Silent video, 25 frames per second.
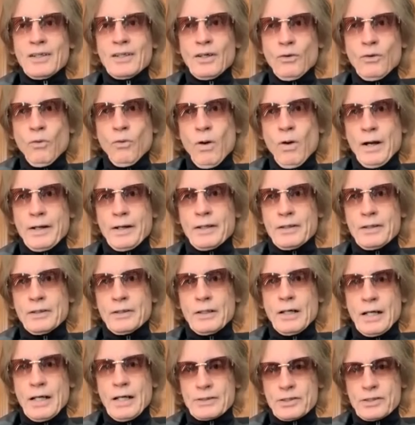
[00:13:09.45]
who wanted
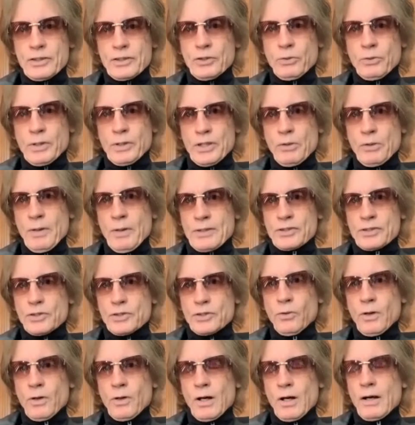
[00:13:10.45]
us to do a U.S.
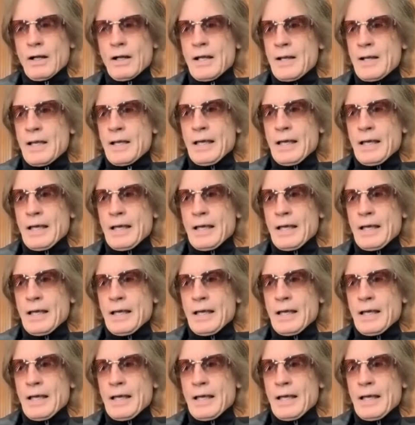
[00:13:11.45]
tour.